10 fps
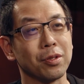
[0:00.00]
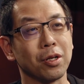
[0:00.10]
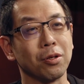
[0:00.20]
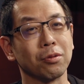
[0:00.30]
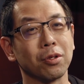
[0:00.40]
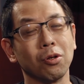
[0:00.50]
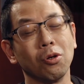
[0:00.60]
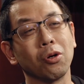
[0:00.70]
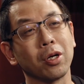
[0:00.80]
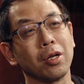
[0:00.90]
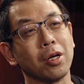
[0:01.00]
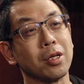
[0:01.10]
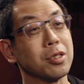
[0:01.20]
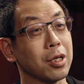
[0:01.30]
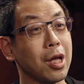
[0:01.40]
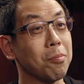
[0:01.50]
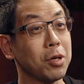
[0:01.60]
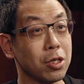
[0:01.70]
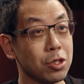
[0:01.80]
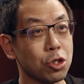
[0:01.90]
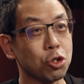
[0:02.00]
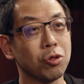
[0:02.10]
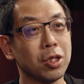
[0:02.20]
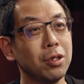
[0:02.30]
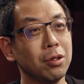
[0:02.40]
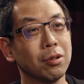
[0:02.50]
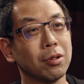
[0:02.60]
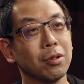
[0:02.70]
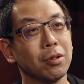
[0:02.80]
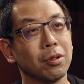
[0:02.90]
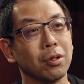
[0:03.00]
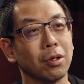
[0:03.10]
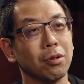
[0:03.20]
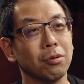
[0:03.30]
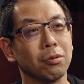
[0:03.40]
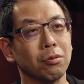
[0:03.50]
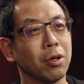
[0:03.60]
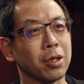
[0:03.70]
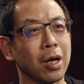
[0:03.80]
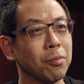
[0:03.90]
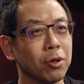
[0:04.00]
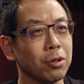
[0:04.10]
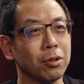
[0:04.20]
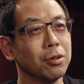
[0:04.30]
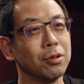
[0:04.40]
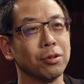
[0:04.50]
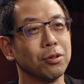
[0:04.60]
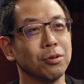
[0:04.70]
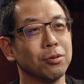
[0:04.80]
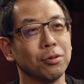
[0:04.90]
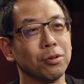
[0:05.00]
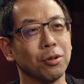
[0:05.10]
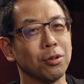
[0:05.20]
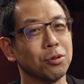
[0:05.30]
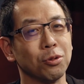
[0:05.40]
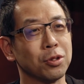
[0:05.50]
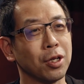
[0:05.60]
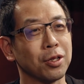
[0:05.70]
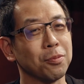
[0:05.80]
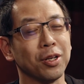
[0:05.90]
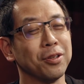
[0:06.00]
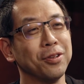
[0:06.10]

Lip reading: they don't look at it as a gambling industry. You're a gambler. You're sick, man.